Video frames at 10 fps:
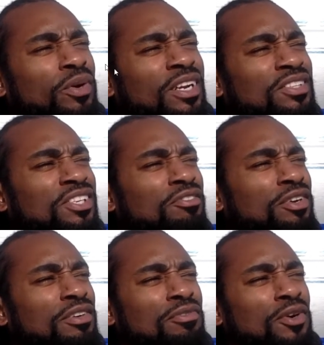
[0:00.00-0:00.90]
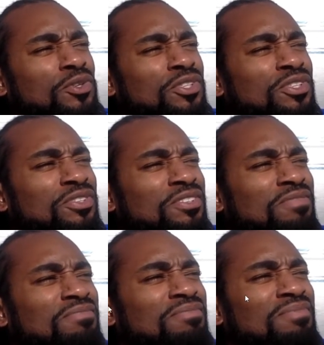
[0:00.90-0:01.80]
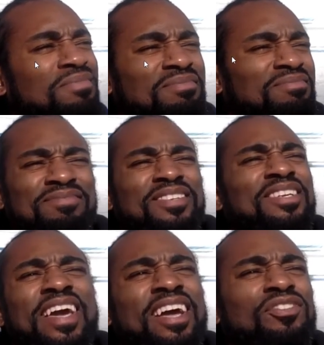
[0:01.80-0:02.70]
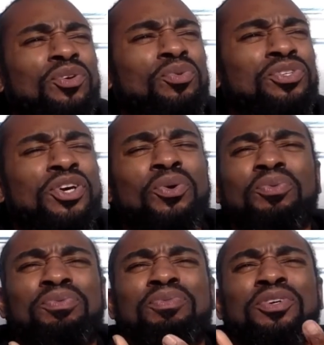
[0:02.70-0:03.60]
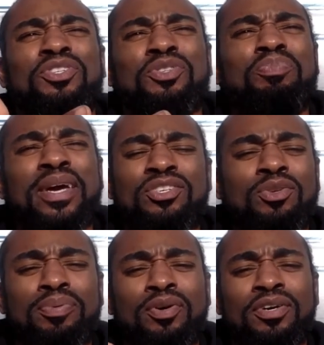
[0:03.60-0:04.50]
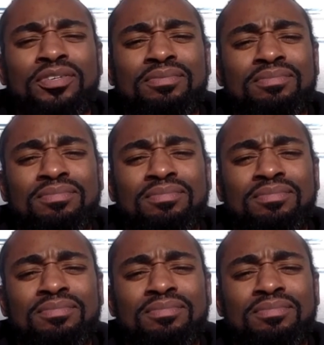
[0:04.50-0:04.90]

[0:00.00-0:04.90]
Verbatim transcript: relativity versus axial tilt, which is based upon.